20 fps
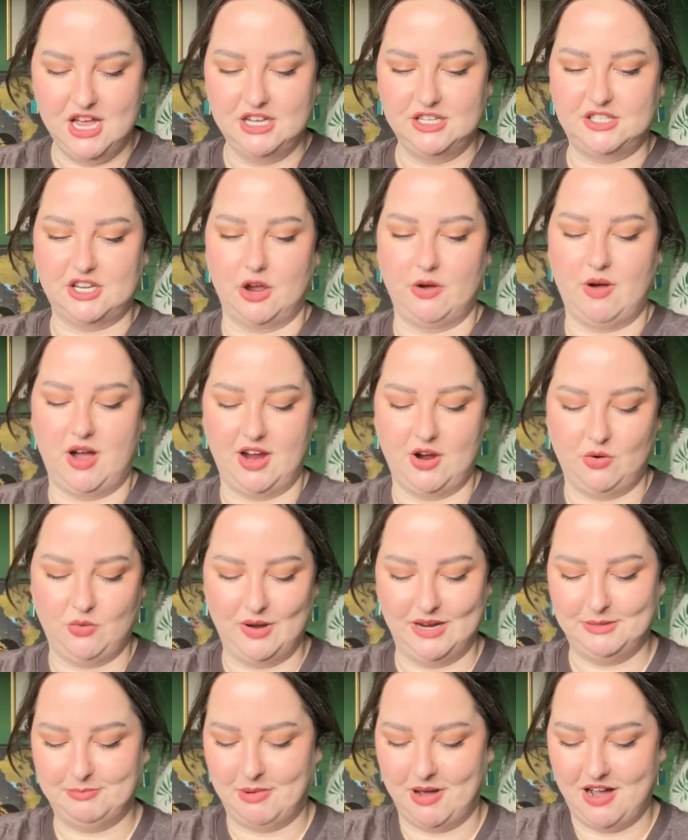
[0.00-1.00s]
So I
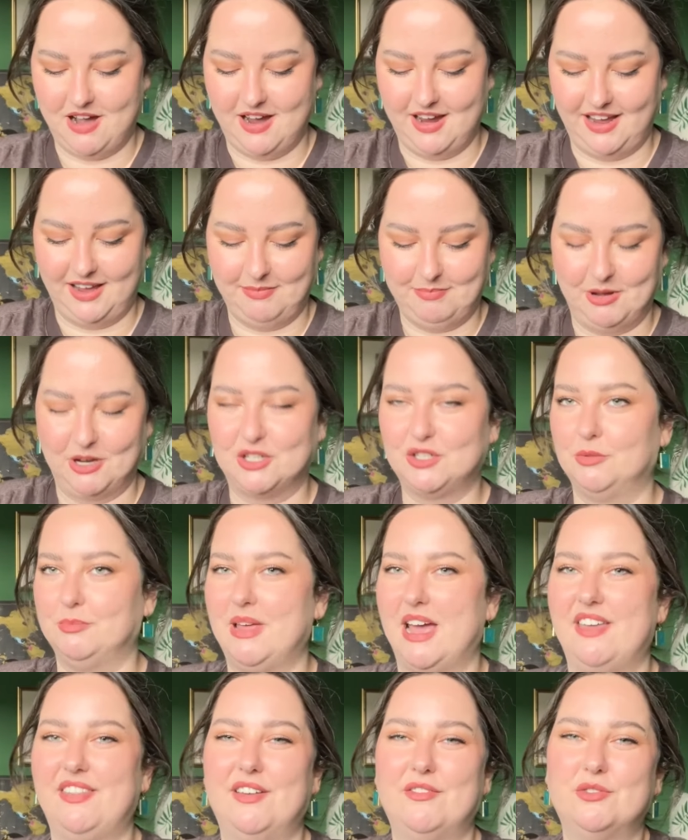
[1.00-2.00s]
always buy books from
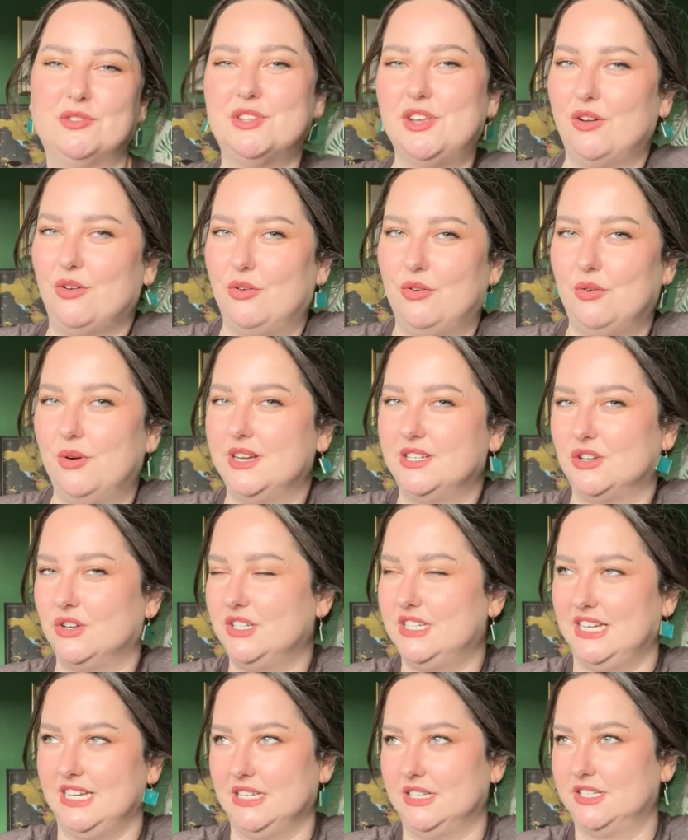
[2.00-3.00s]
there, and I've also always got
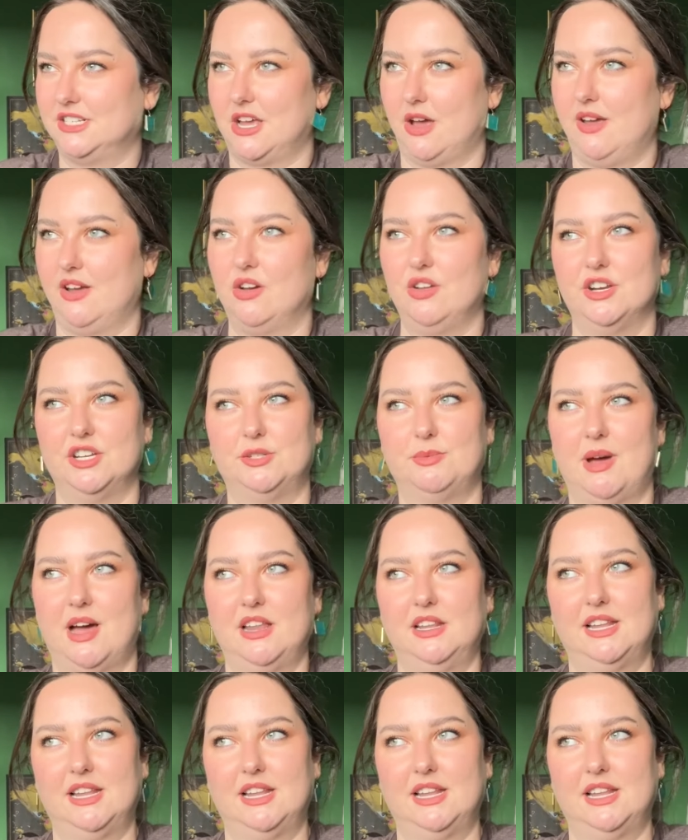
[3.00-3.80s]
deals going on as well.